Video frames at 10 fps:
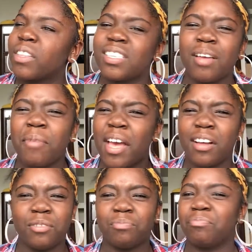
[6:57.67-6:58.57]

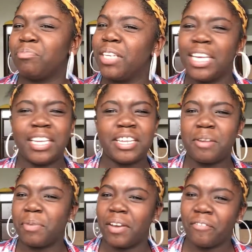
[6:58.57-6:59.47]
somehow we ended
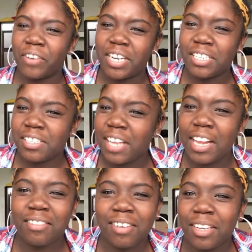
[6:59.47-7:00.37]
up being friends.
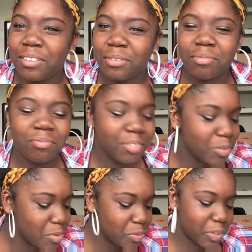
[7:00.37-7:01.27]
I don't know. It was